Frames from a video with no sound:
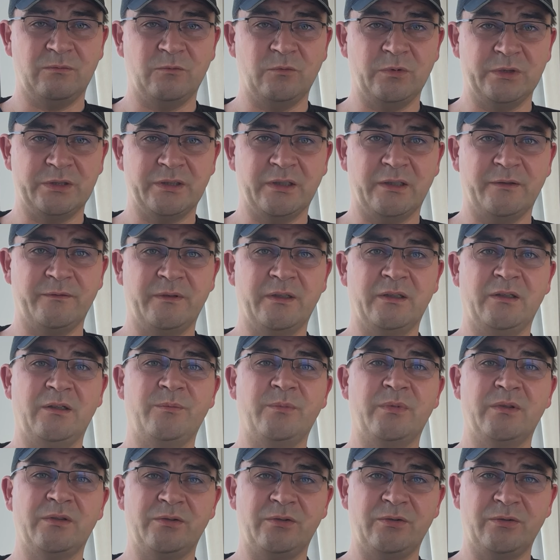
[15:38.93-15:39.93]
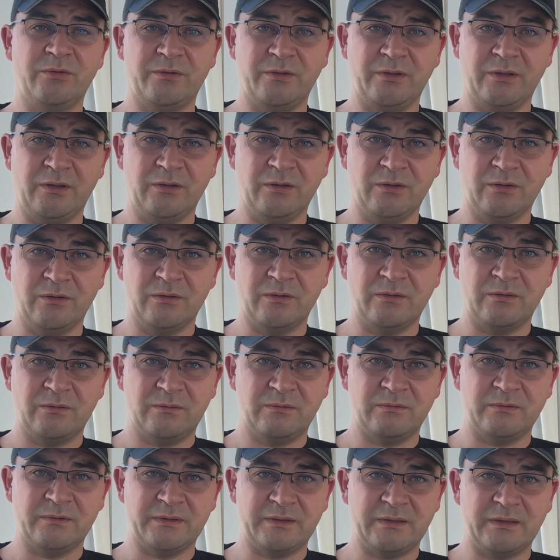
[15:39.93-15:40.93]
which are available during your
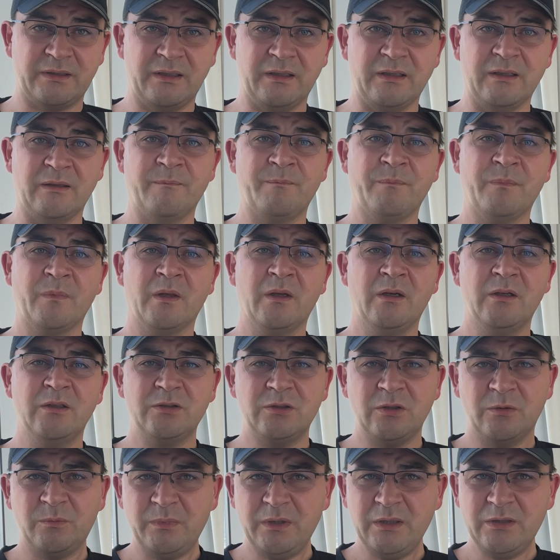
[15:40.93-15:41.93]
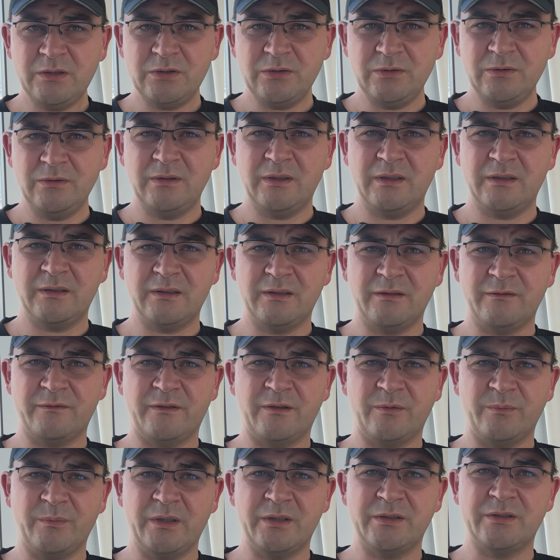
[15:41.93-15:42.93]
stay. So make sure that
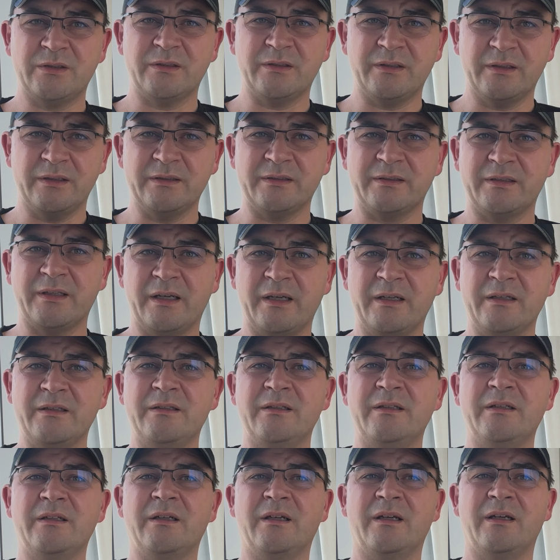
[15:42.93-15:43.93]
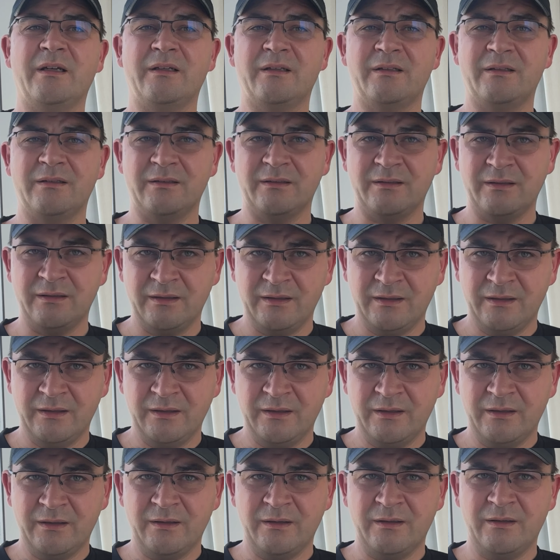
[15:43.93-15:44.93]
information is handy and
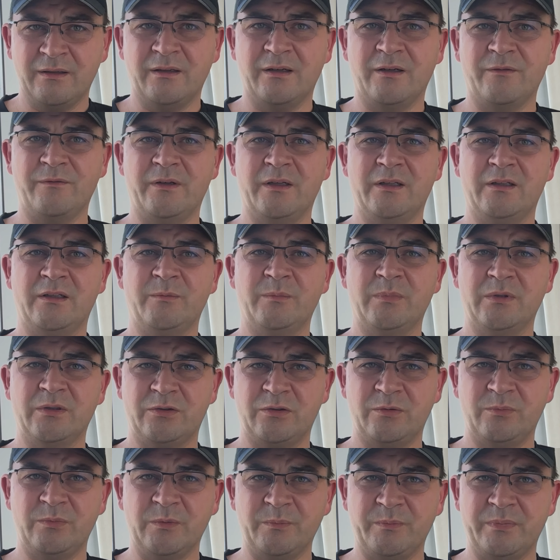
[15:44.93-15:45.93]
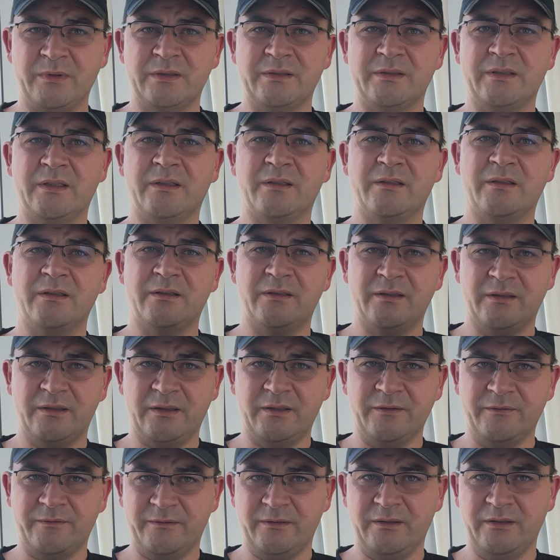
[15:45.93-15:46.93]
available to be presented
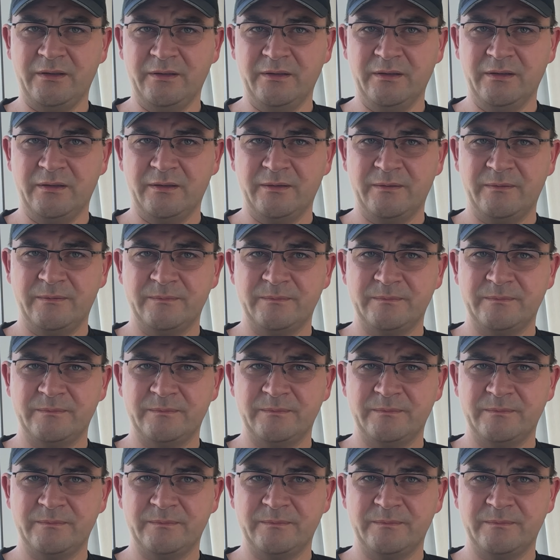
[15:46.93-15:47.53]
if needed.